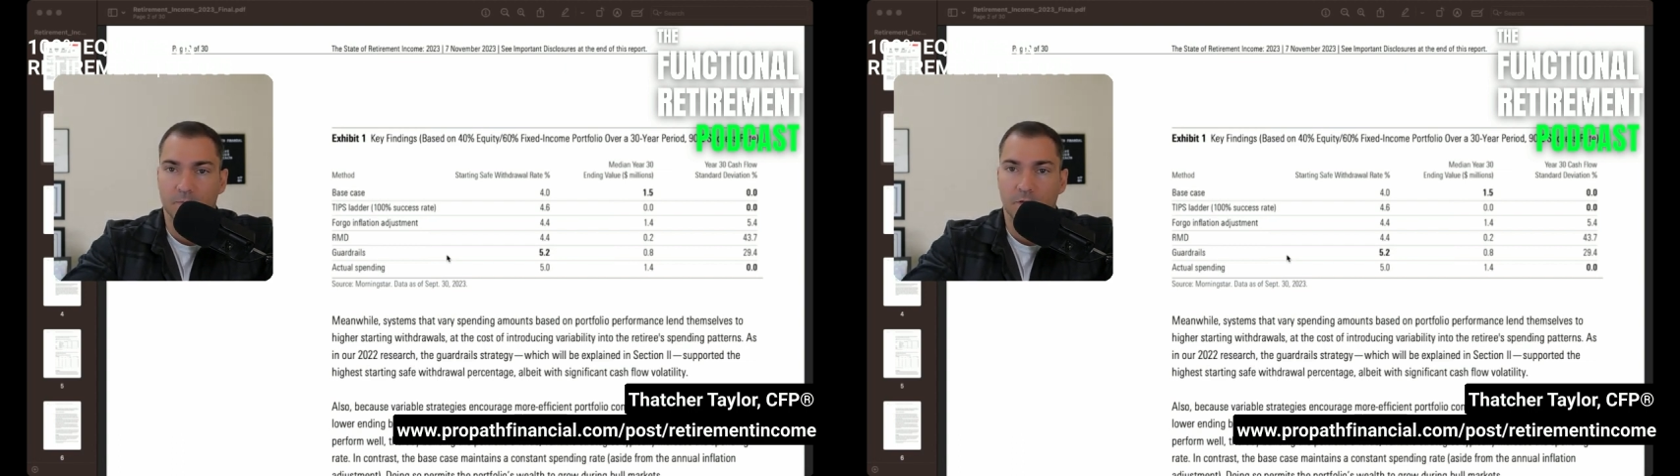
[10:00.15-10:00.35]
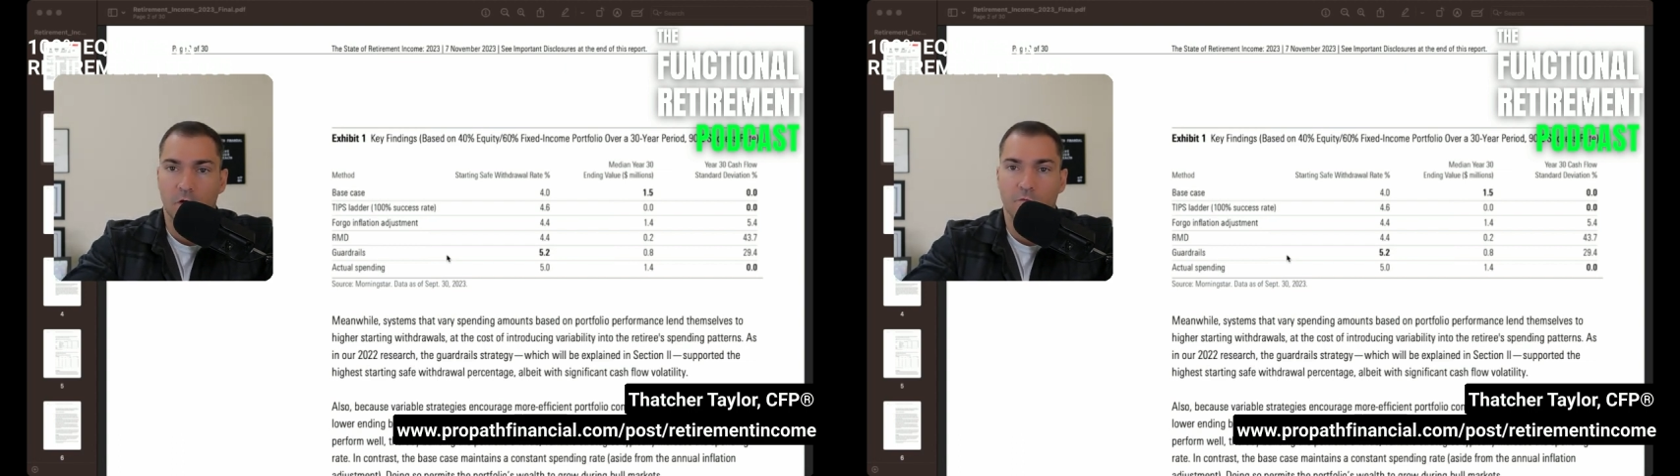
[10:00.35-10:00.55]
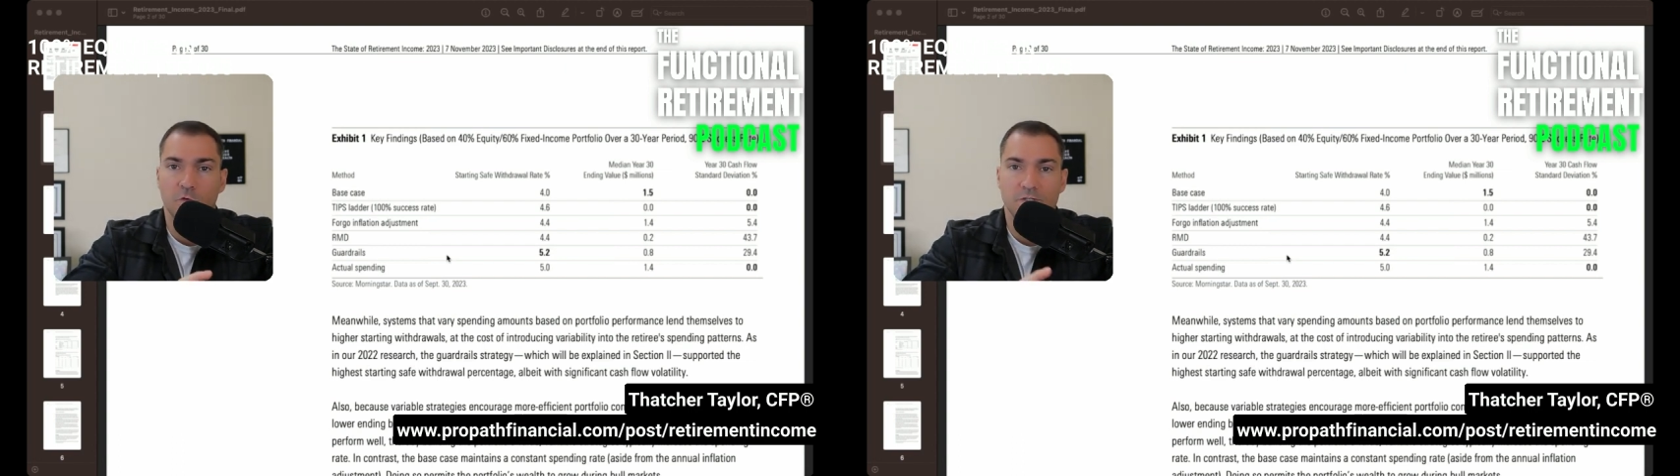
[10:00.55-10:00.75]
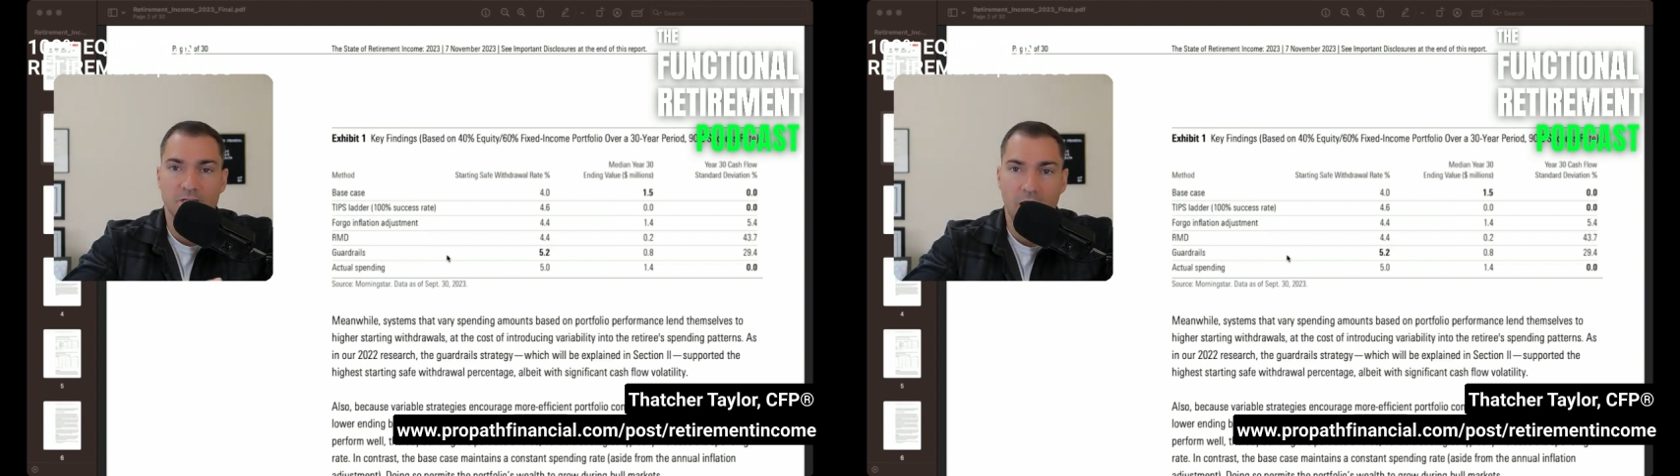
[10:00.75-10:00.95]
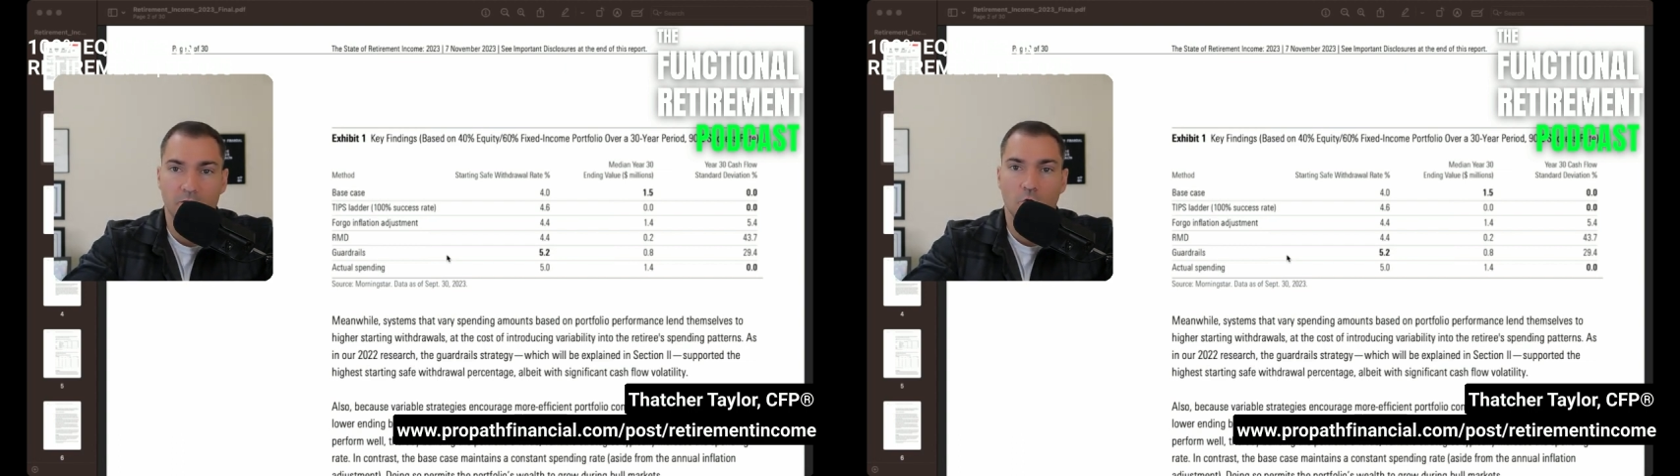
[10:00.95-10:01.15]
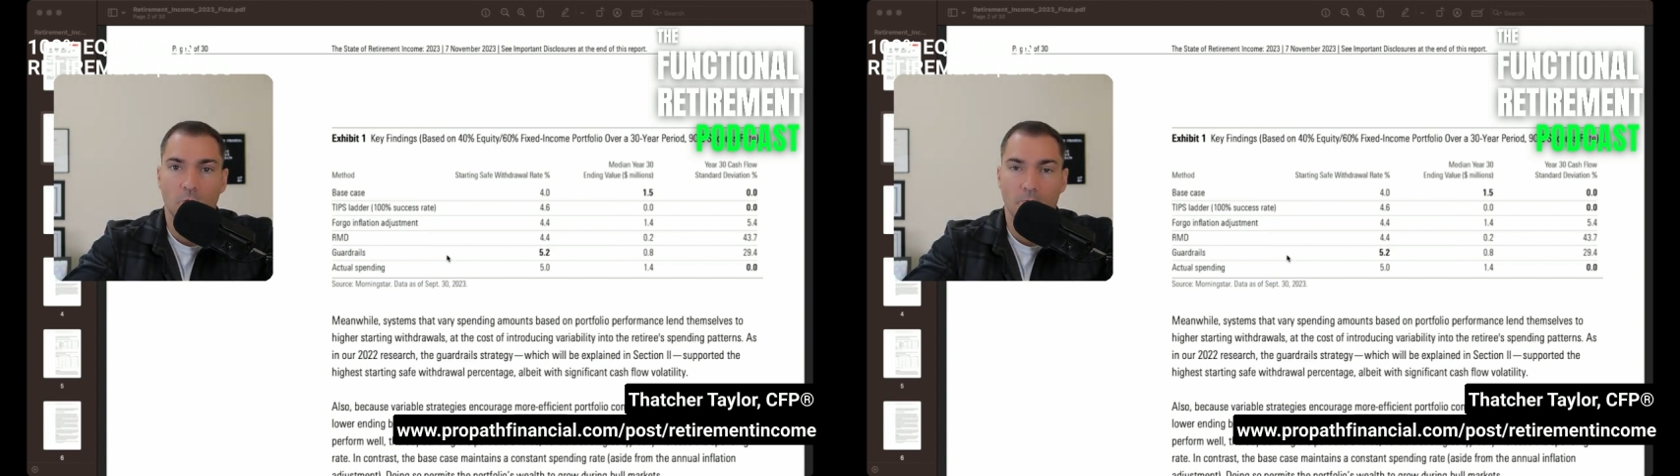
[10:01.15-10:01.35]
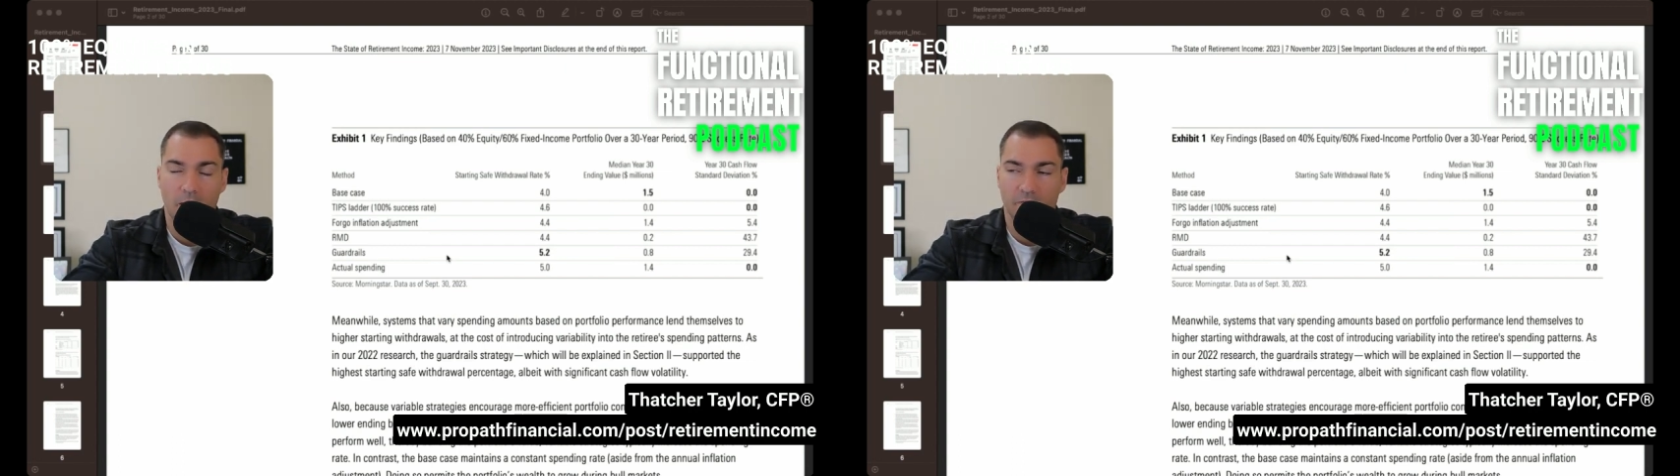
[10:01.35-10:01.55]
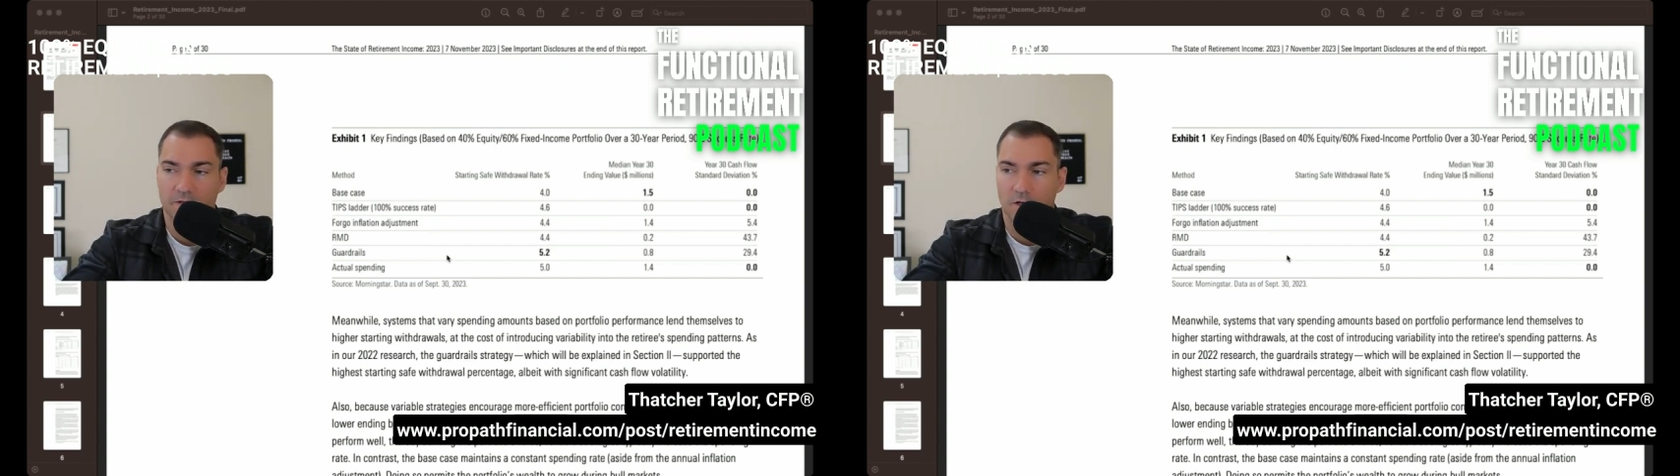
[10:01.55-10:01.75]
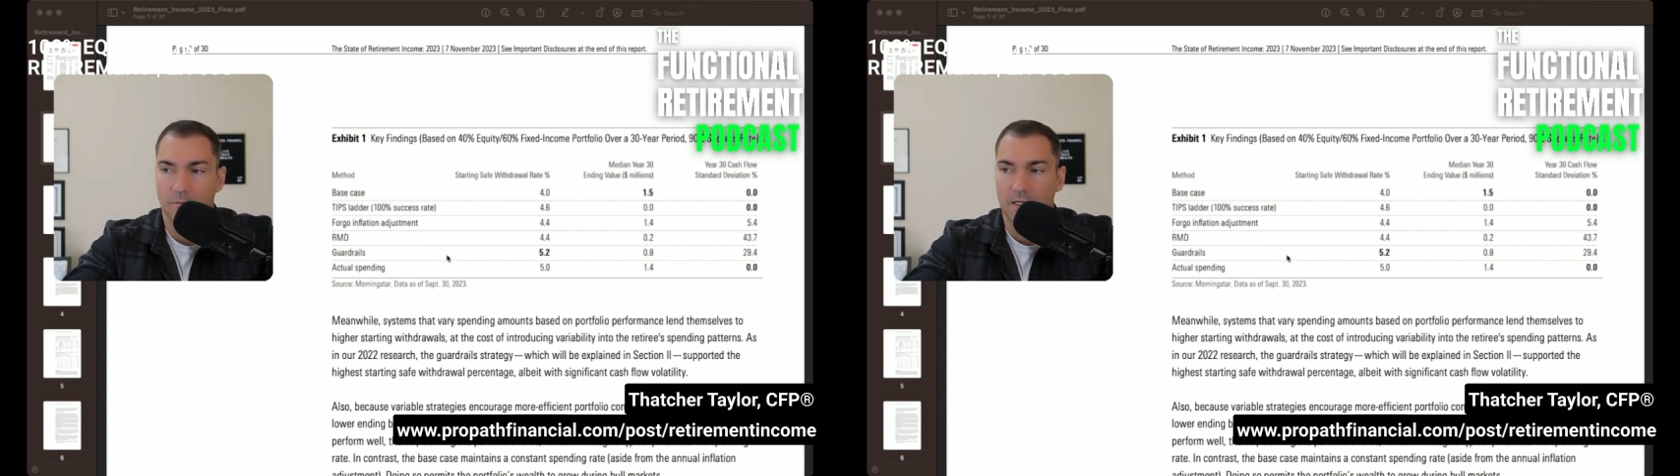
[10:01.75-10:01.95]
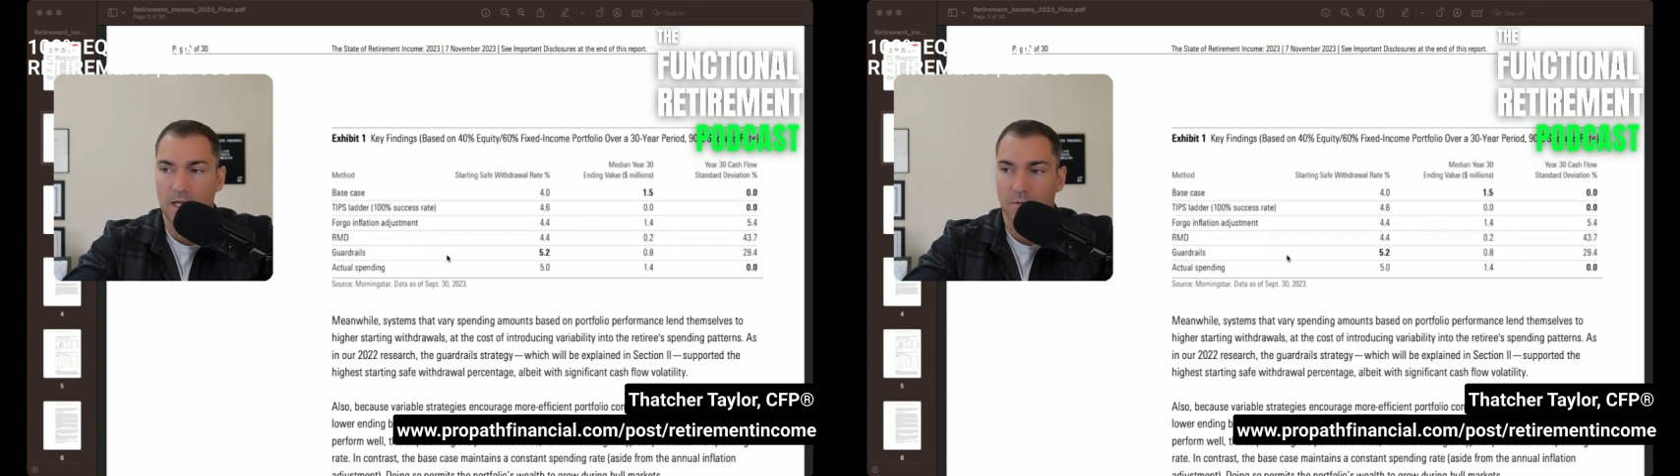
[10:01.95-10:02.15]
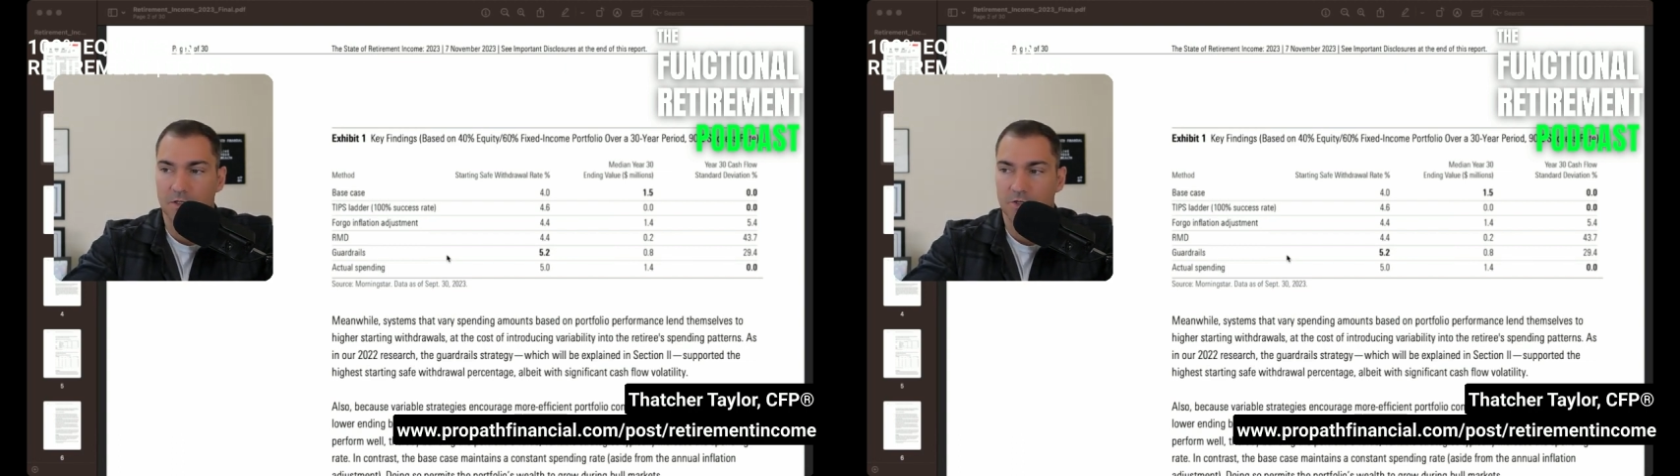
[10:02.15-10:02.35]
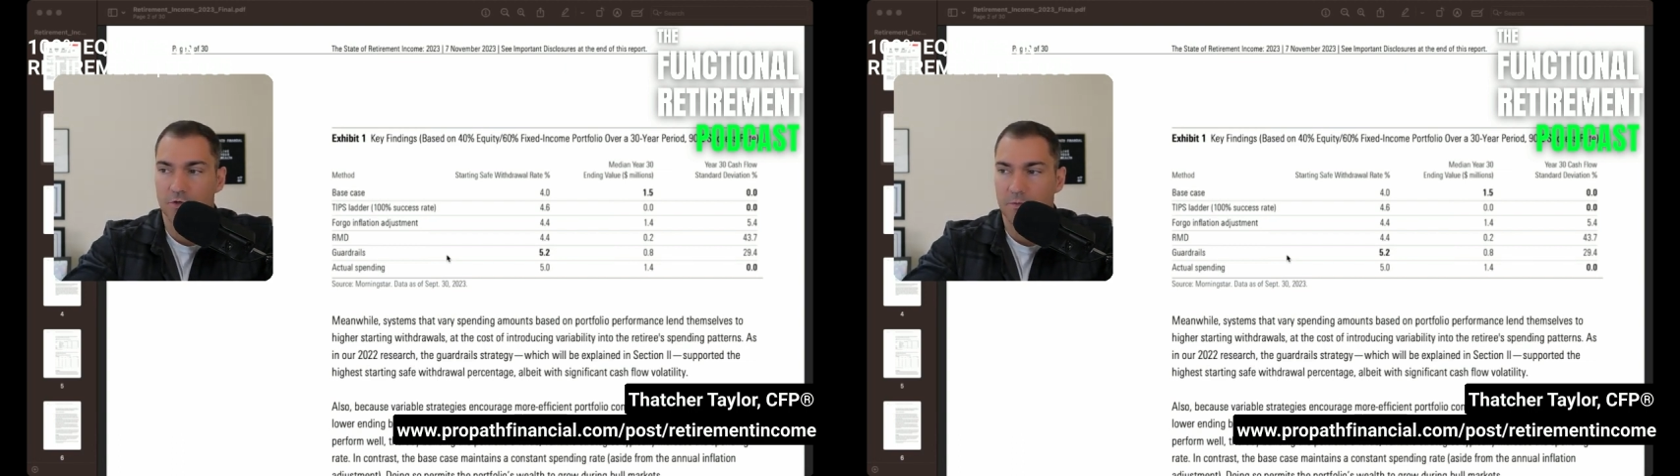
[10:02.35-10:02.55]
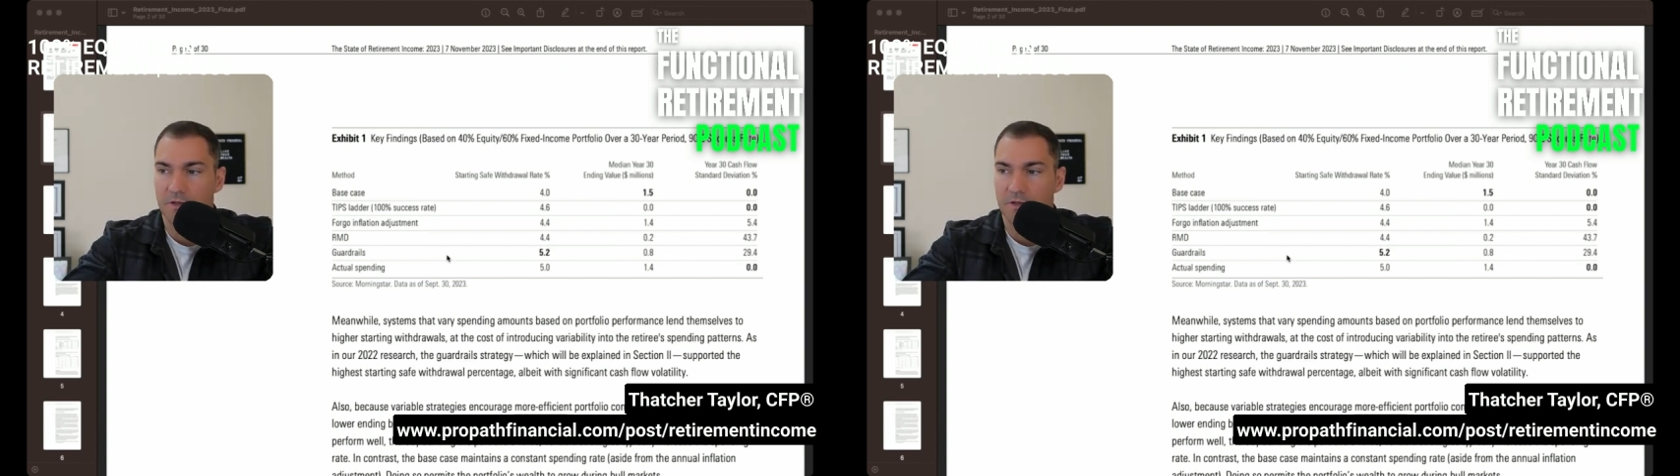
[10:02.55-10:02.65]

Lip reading: There are a few technical methods on being able to distribute the